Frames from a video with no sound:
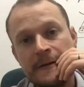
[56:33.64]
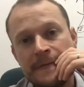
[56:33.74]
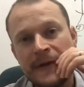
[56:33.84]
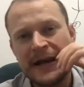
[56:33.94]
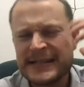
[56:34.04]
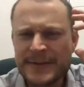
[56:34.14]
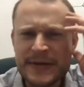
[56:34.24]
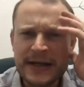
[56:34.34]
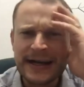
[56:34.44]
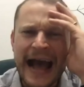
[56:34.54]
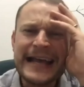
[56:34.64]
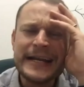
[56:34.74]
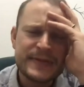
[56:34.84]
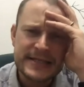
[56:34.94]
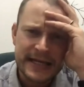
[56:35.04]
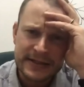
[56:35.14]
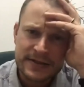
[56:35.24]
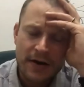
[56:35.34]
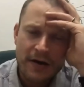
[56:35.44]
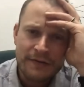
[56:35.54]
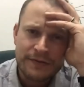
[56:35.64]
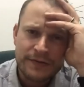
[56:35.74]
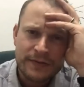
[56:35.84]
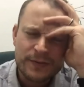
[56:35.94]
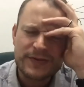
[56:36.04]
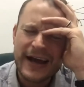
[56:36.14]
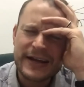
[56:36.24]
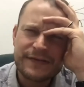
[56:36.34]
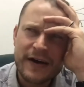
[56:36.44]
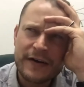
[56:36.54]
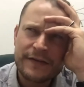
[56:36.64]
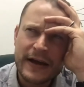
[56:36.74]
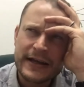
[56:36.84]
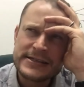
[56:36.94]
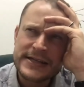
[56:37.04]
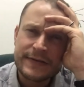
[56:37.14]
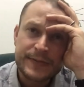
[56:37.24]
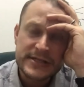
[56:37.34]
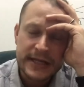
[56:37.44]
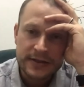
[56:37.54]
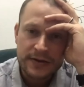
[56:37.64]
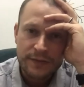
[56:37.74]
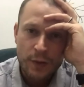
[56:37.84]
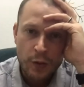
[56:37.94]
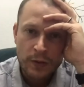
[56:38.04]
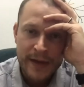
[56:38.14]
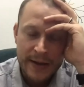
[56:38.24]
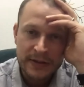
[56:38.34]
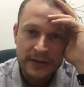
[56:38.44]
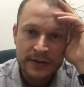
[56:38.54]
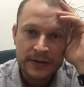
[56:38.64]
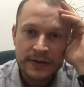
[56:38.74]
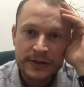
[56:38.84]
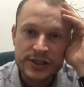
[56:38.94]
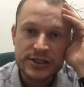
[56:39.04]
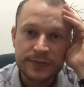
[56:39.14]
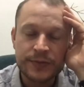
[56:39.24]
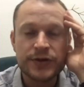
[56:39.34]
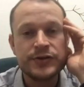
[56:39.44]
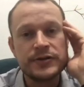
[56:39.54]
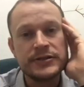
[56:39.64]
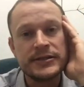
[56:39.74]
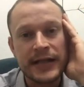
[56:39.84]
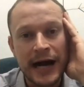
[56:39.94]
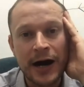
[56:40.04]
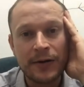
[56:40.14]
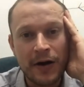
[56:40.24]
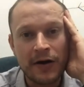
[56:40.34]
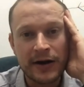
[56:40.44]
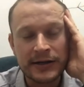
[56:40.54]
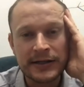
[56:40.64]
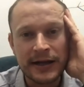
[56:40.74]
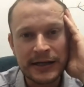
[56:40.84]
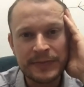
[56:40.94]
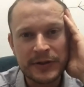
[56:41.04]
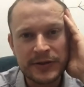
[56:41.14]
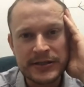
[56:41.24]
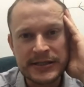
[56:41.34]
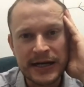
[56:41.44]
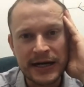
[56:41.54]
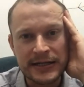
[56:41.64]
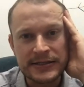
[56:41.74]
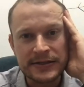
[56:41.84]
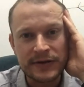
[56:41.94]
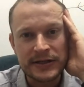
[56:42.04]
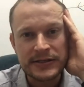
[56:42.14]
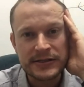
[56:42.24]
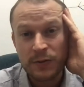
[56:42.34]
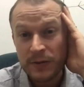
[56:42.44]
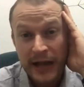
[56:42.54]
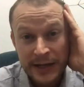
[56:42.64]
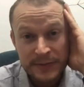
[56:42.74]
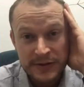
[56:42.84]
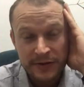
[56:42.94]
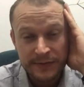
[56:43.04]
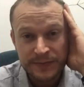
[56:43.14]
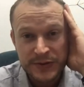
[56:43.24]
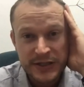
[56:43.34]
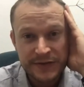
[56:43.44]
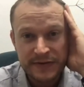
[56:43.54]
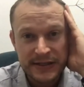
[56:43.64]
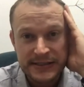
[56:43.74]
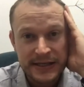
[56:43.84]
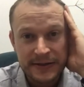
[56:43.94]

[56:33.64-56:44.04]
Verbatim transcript: And it's something like 80% of, 85, 87% of all mammal distributions now are under light polluted skies, right? So all animals are perceiving this now.